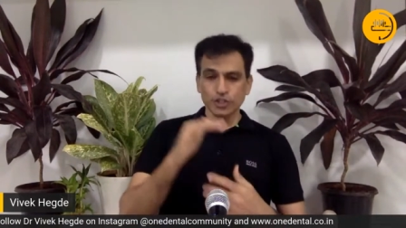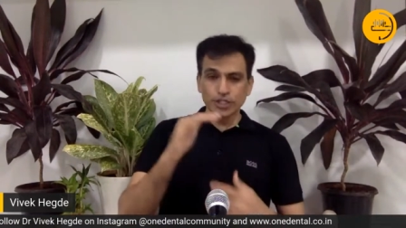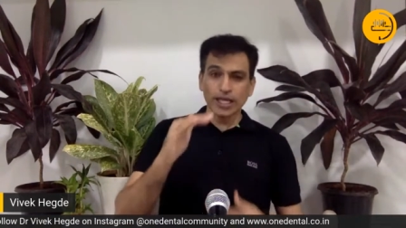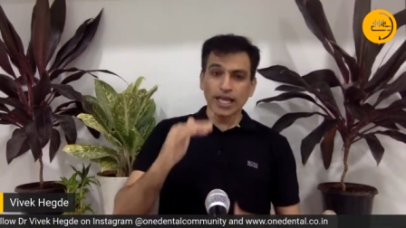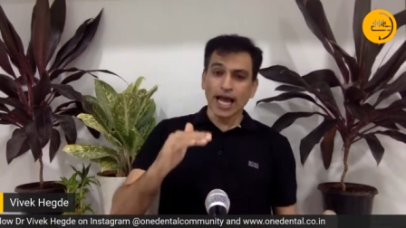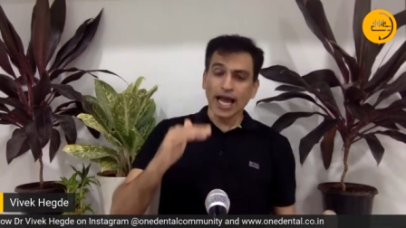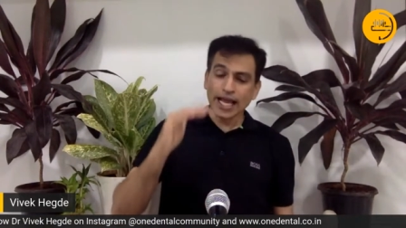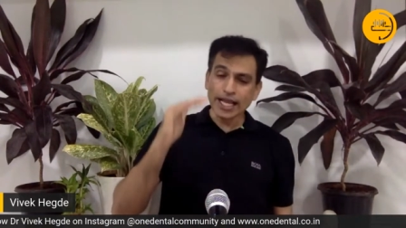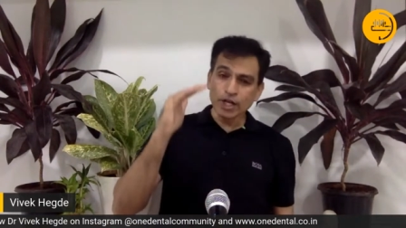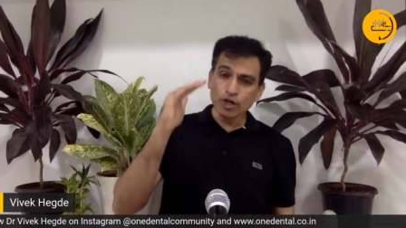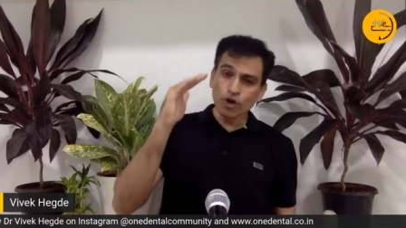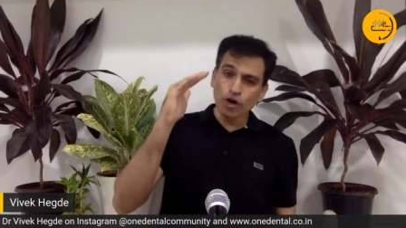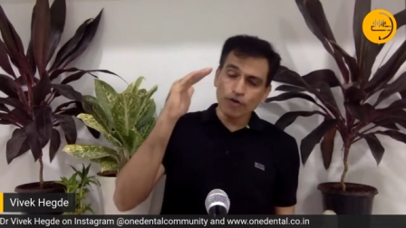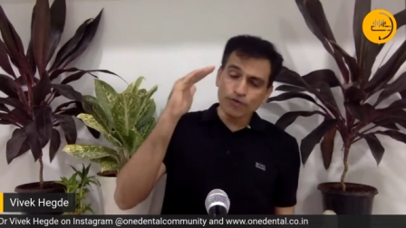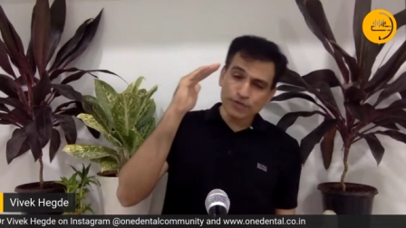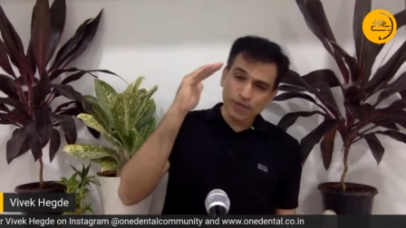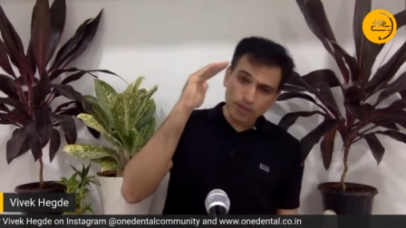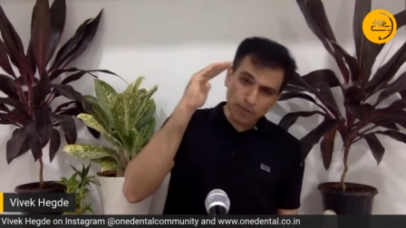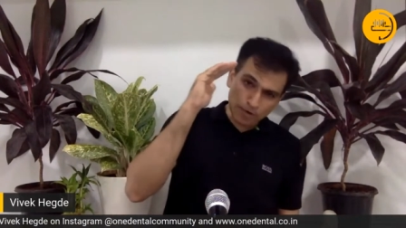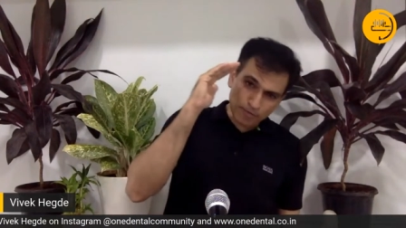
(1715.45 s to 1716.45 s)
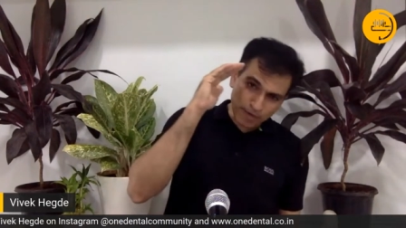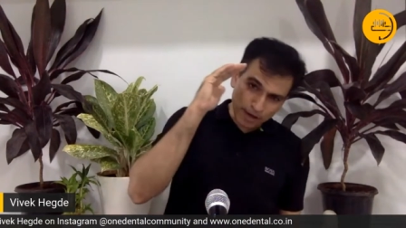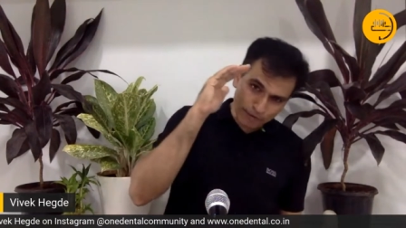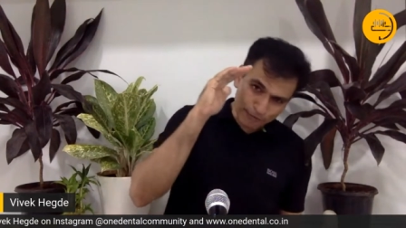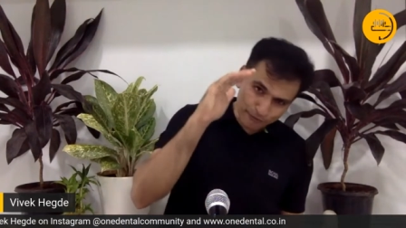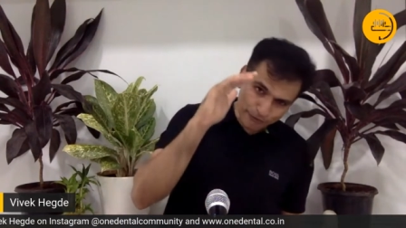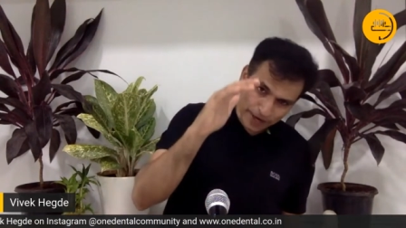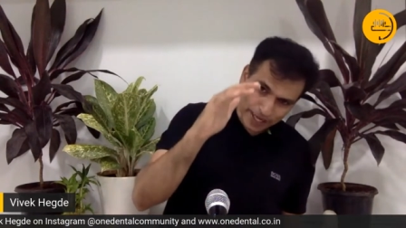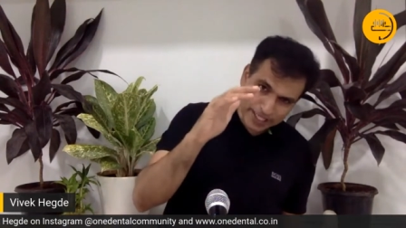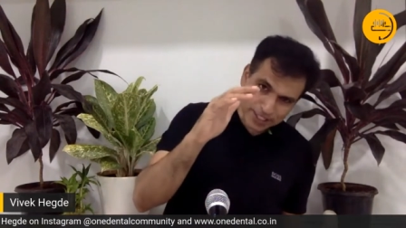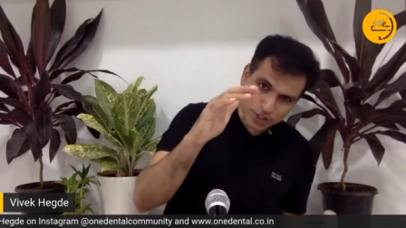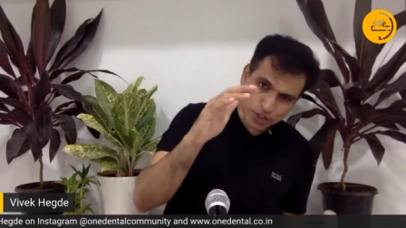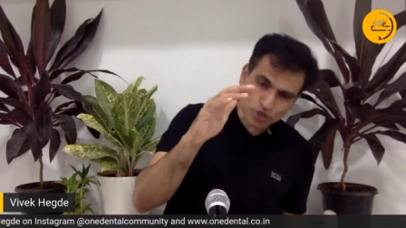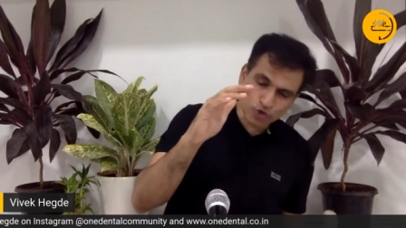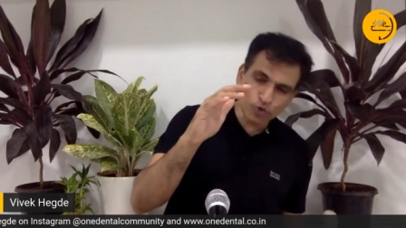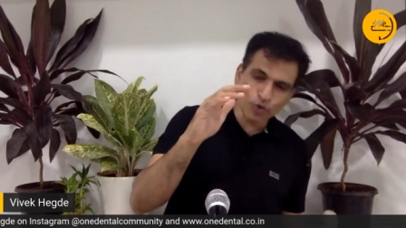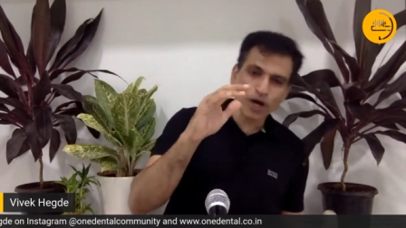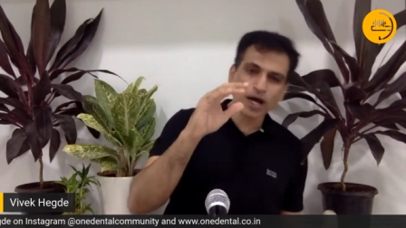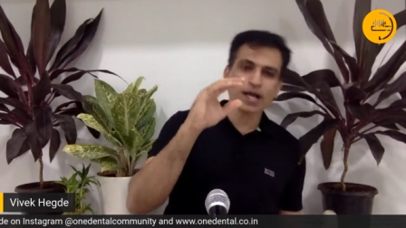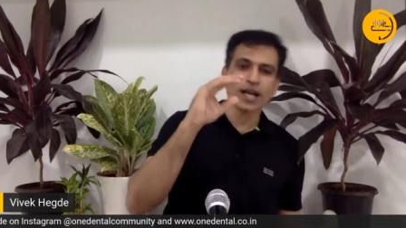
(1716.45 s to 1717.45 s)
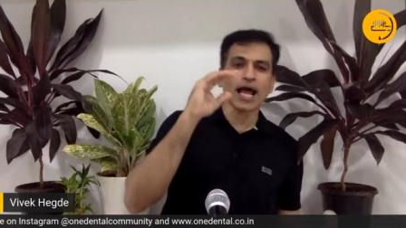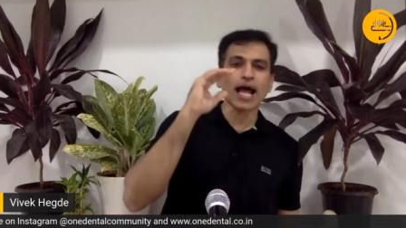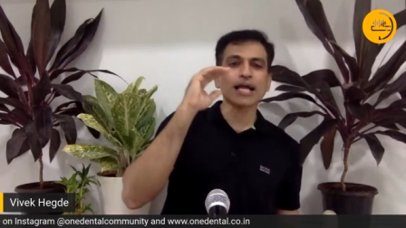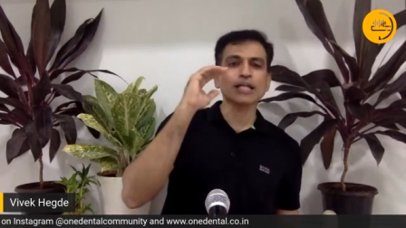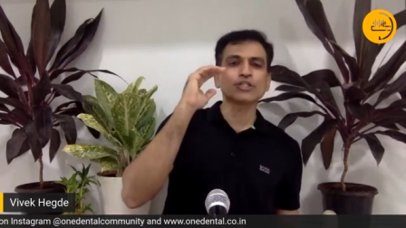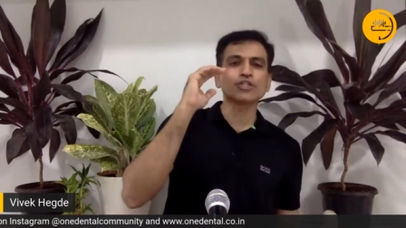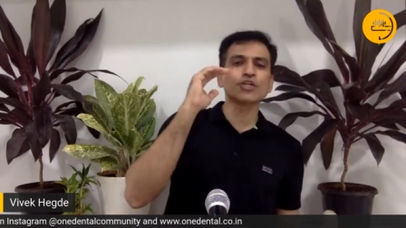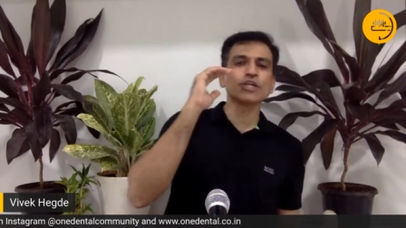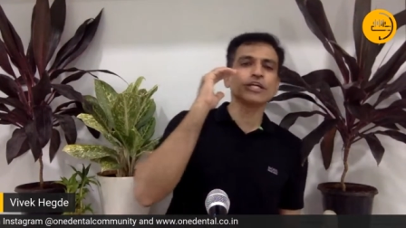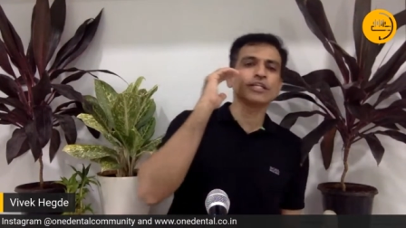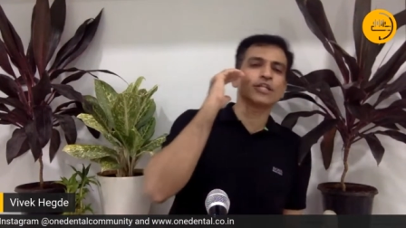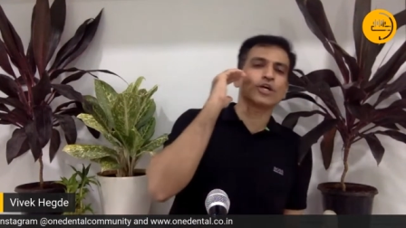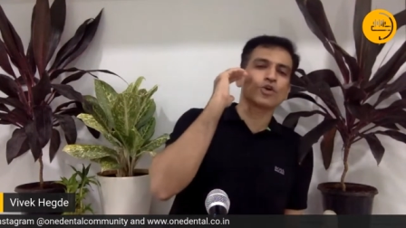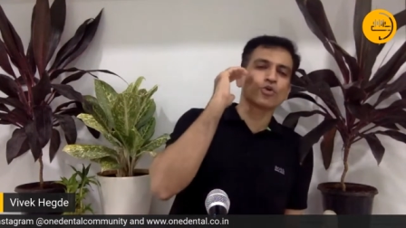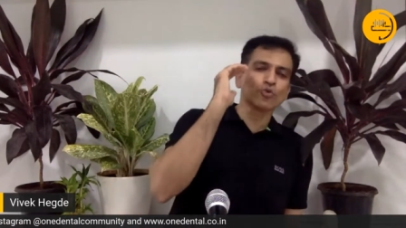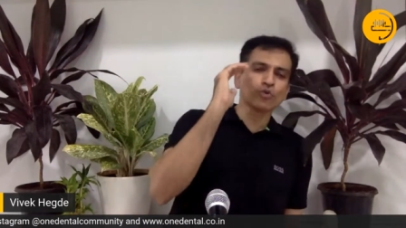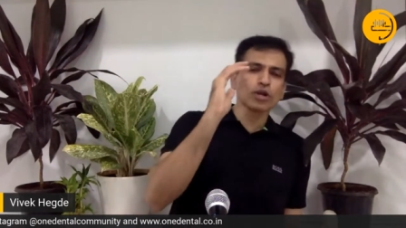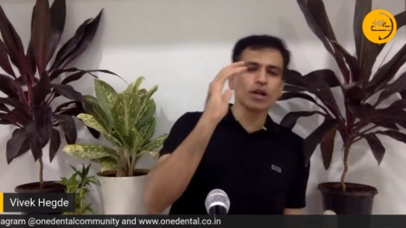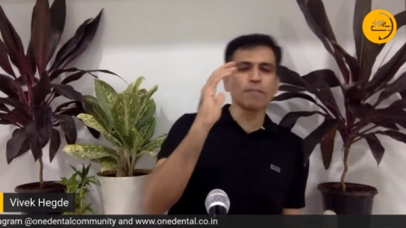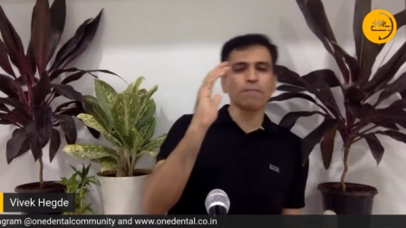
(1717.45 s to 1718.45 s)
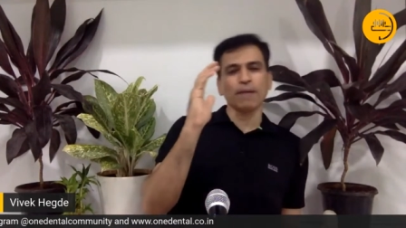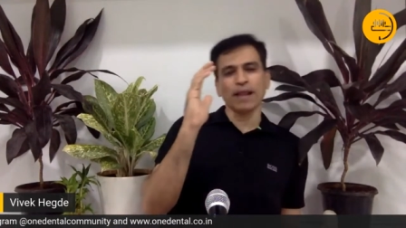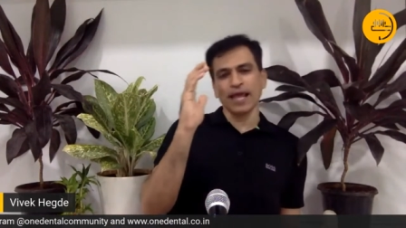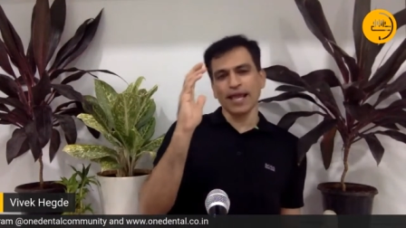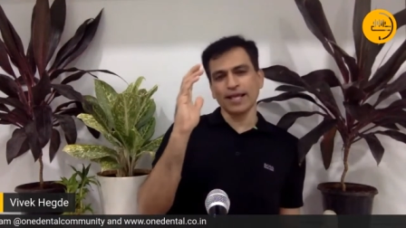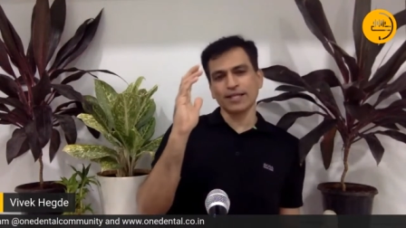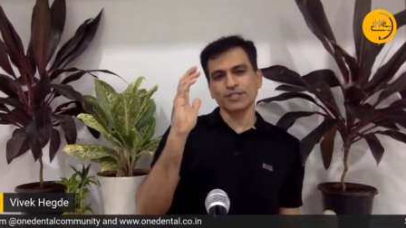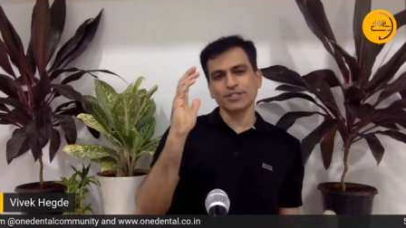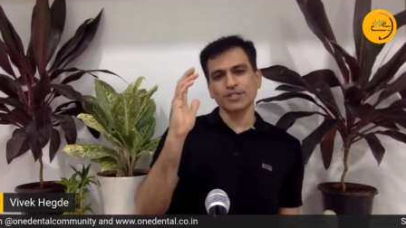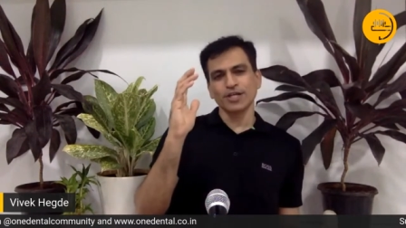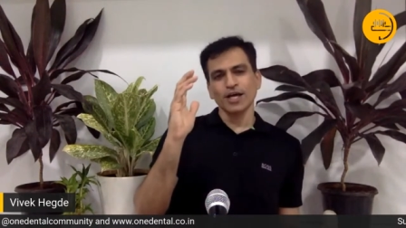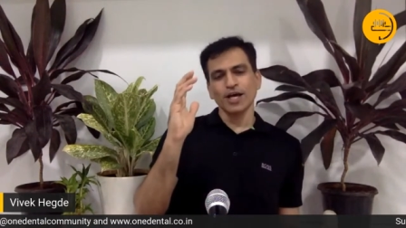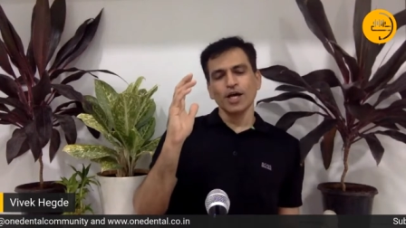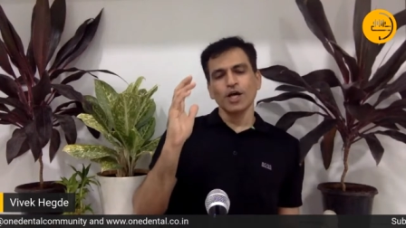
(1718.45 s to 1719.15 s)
I know of some of my friends who are actually in the rural place